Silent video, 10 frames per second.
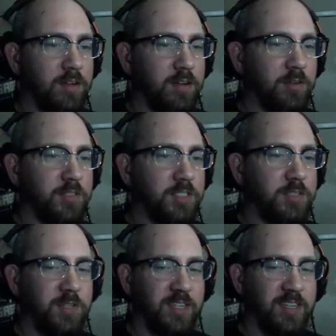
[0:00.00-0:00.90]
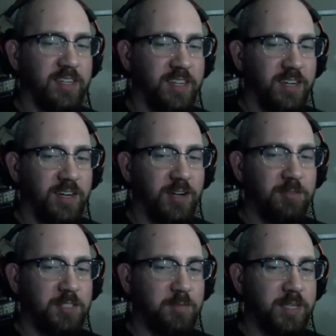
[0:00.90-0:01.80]
Over
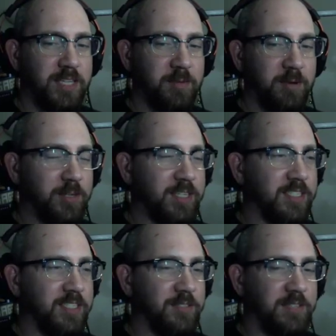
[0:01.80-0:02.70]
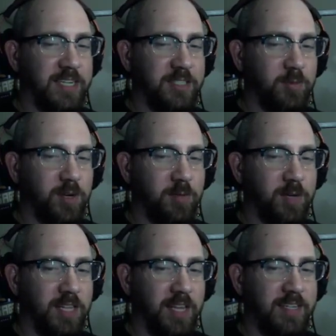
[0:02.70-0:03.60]
the speed limit, what are you going to do next? Run a
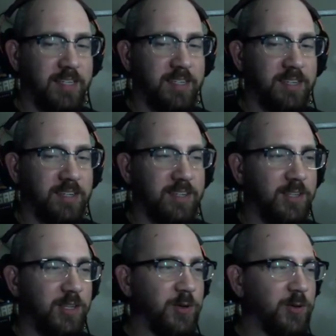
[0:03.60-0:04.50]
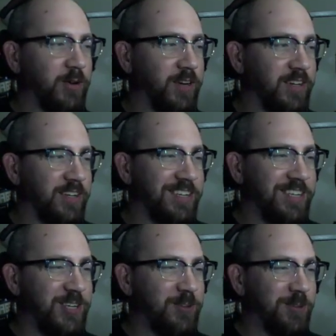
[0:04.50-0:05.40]
red light? You
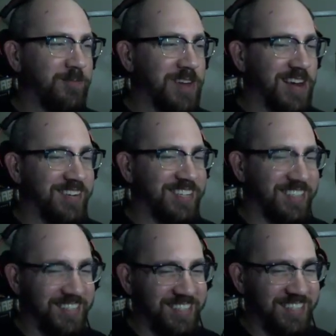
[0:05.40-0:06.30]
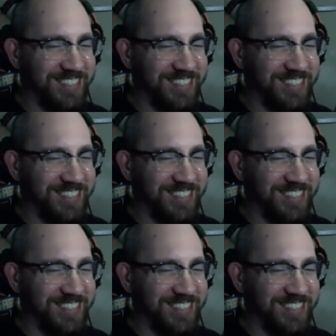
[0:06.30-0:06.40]
American.